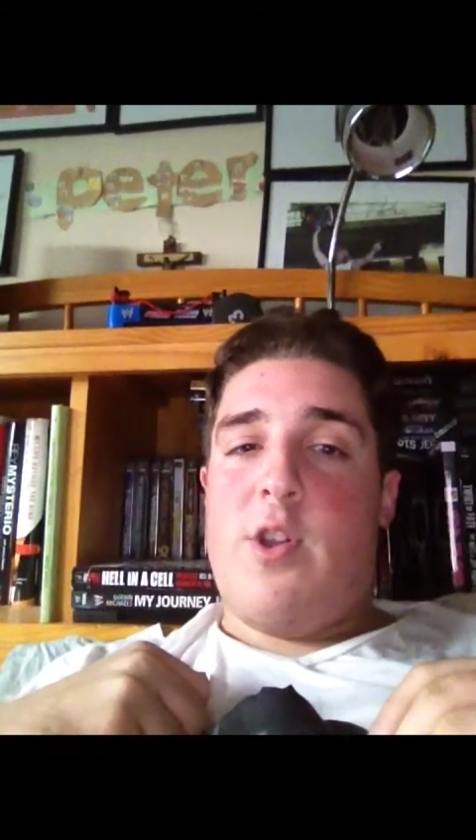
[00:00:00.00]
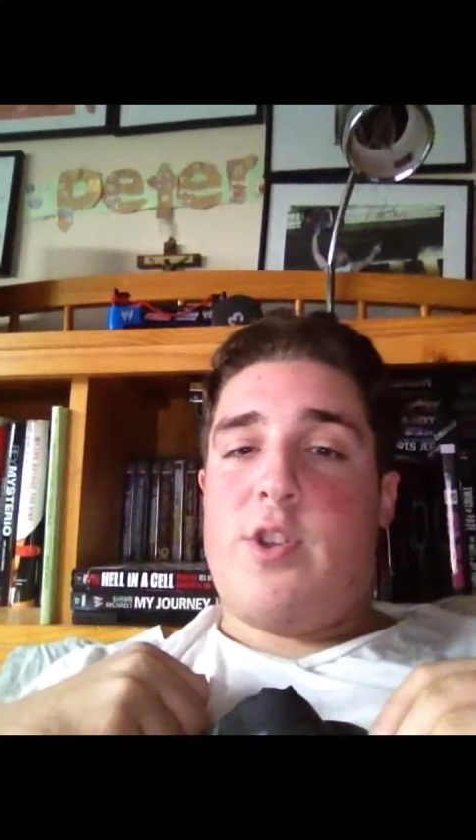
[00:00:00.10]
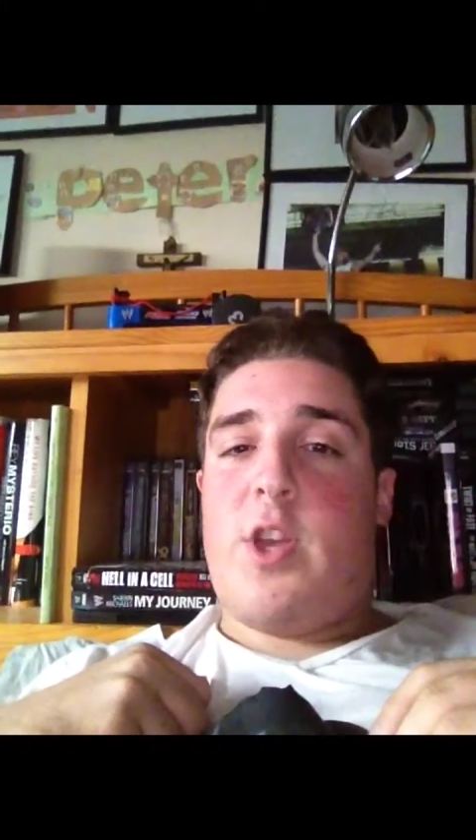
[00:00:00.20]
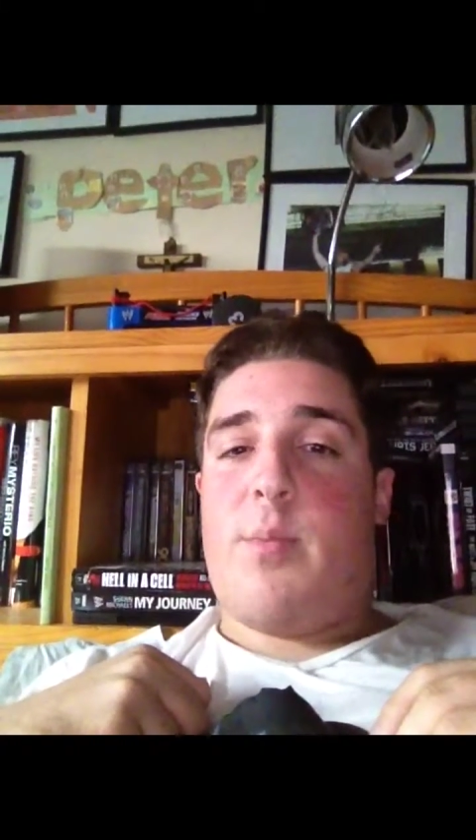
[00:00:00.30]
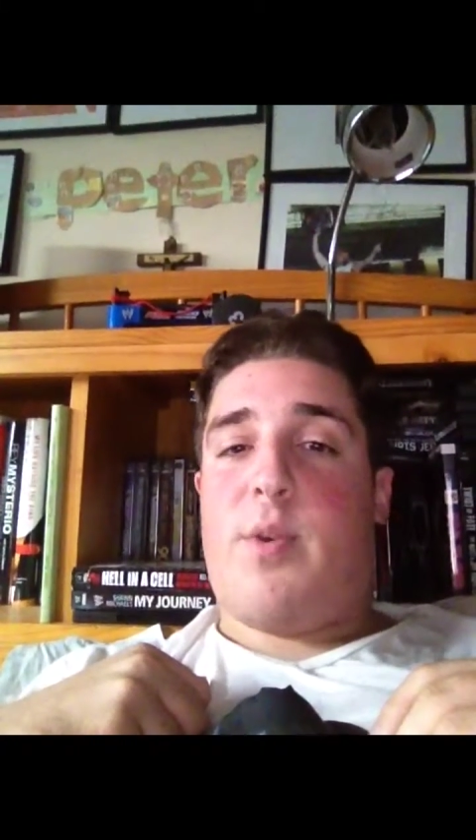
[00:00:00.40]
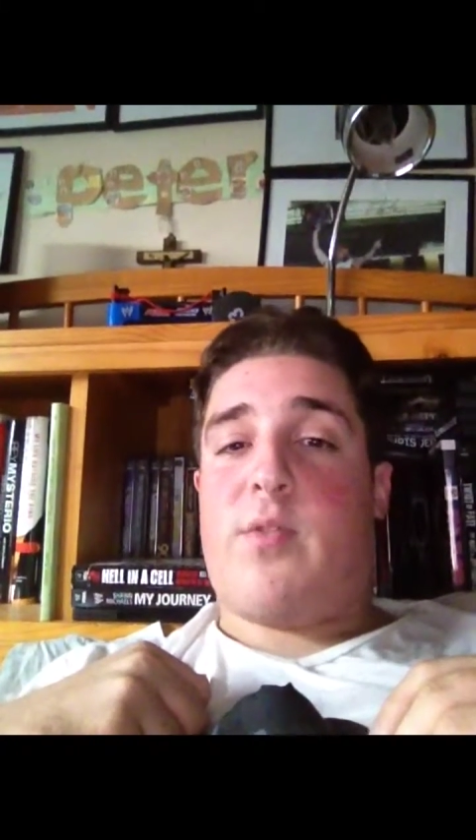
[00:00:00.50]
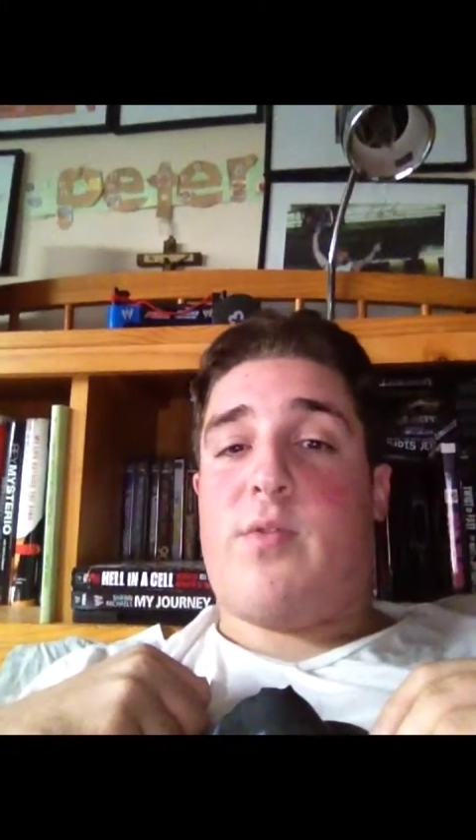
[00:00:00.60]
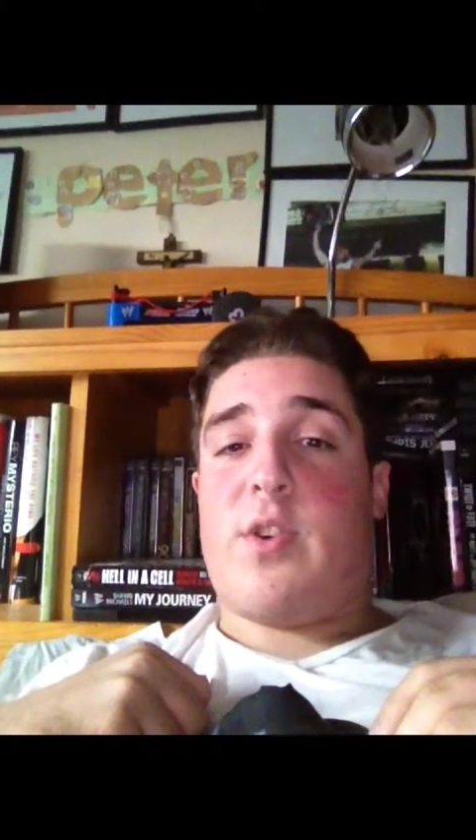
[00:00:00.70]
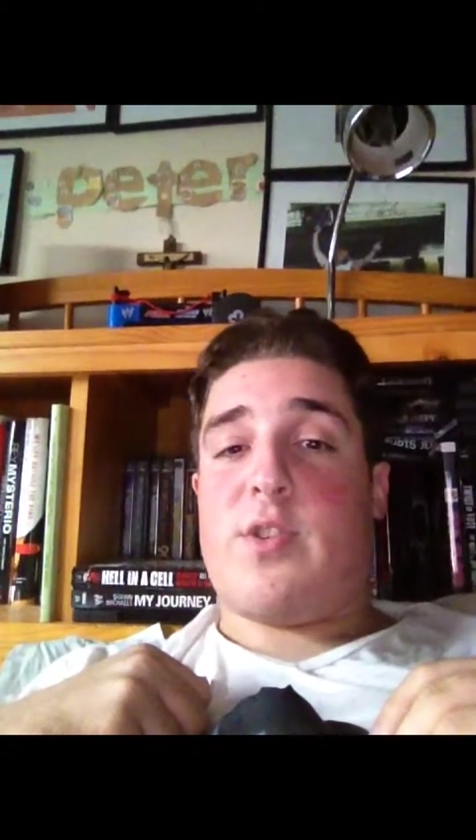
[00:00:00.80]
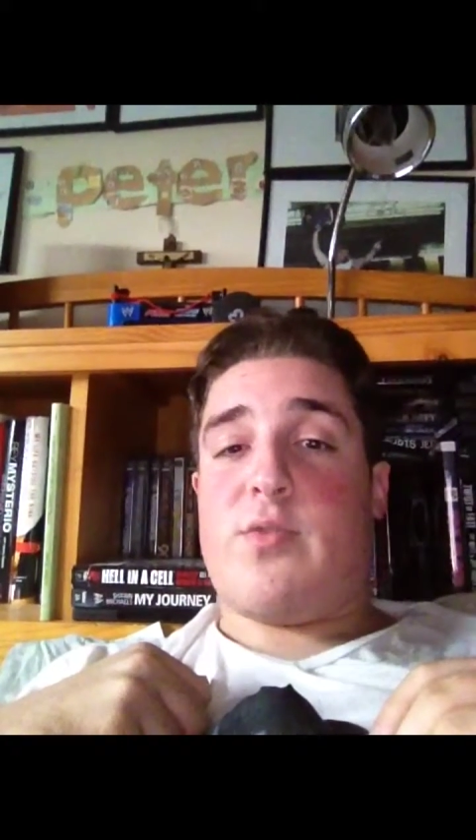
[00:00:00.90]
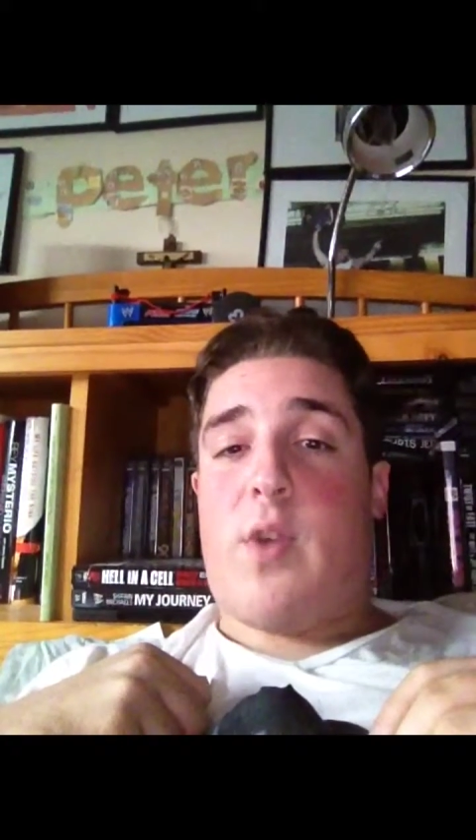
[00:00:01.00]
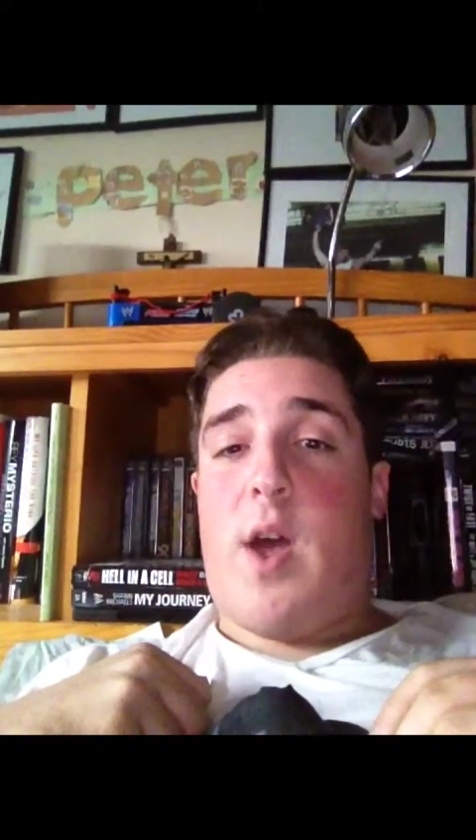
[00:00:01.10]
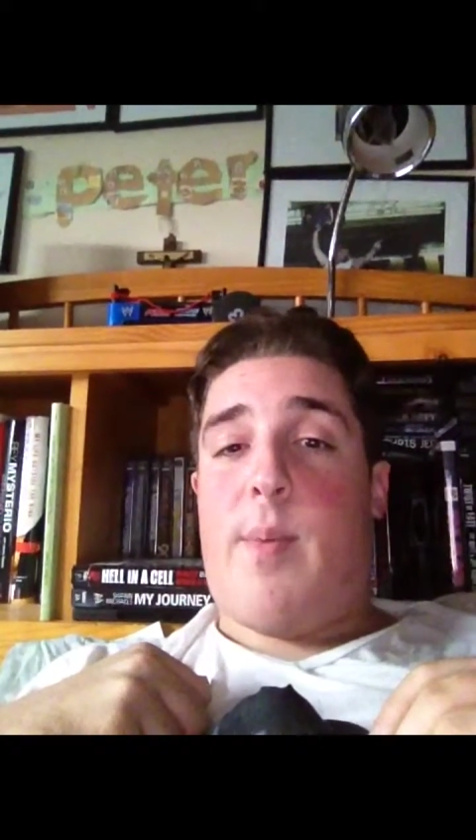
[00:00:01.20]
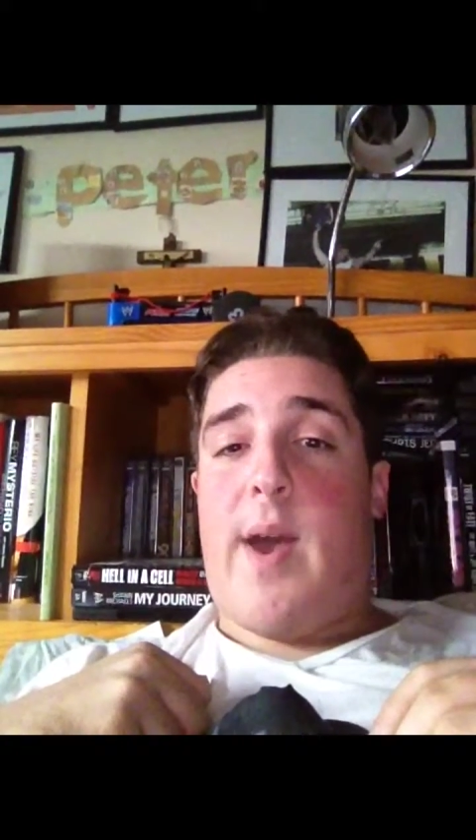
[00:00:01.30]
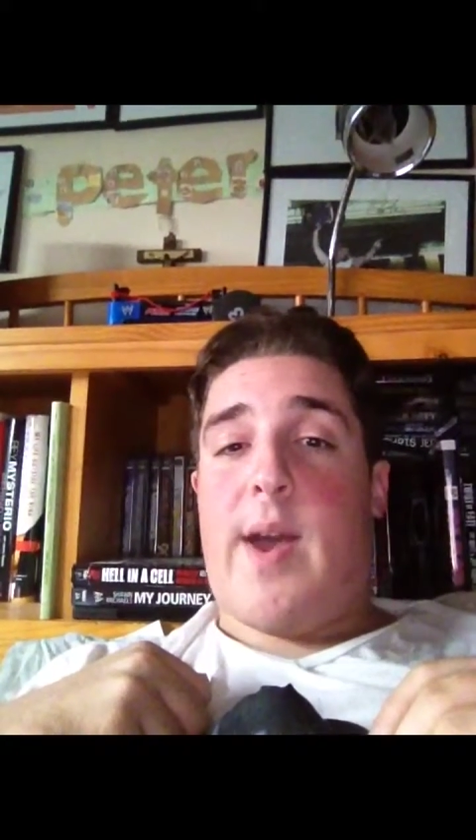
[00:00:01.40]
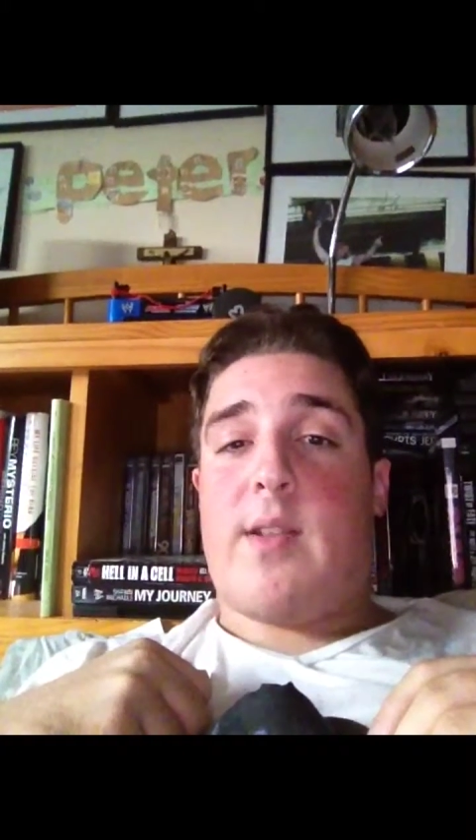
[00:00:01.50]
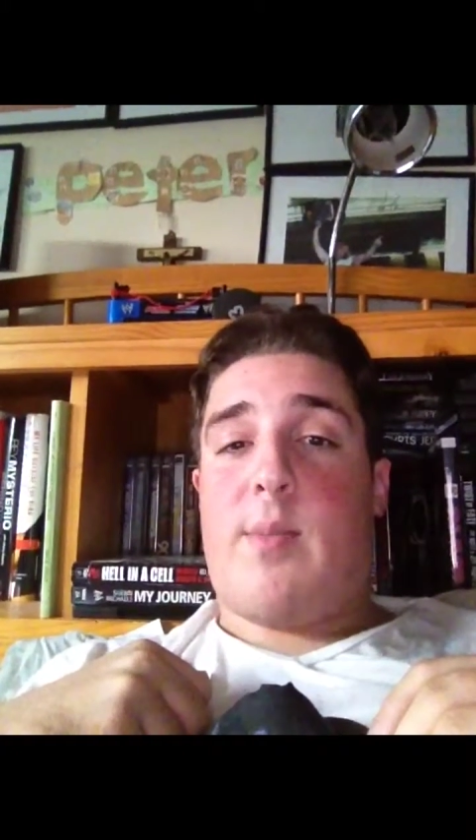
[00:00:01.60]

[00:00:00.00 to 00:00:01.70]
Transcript: CM Punk versus Ryback,